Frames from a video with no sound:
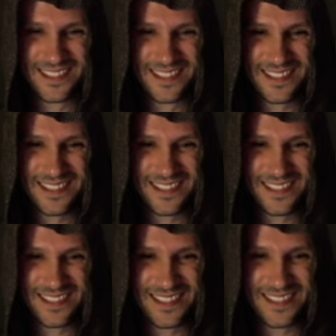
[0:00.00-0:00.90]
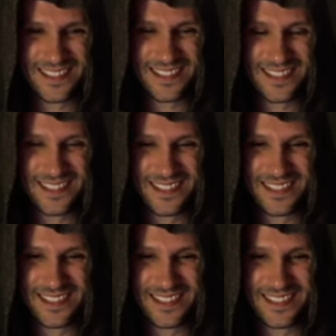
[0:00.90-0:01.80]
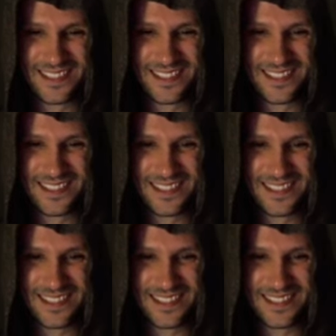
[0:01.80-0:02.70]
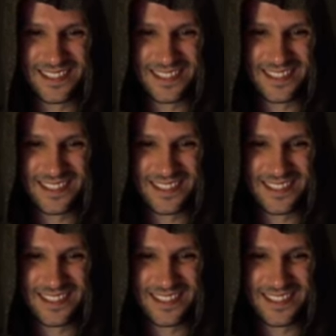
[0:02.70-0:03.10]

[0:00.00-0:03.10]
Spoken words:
This person isn't speaking.